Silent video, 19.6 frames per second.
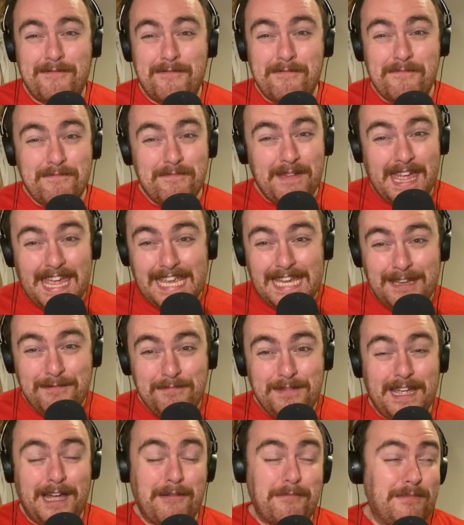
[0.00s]

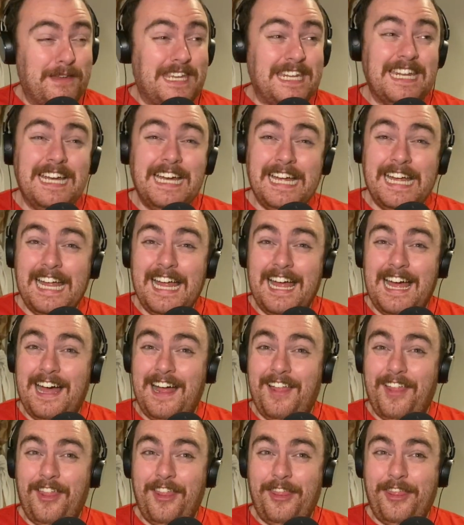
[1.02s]
Maybe. I mean,
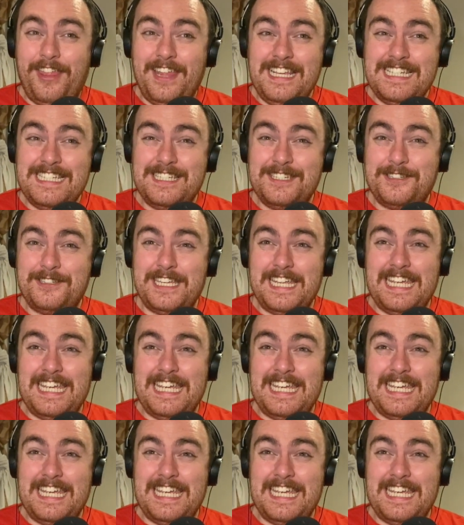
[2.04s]
I was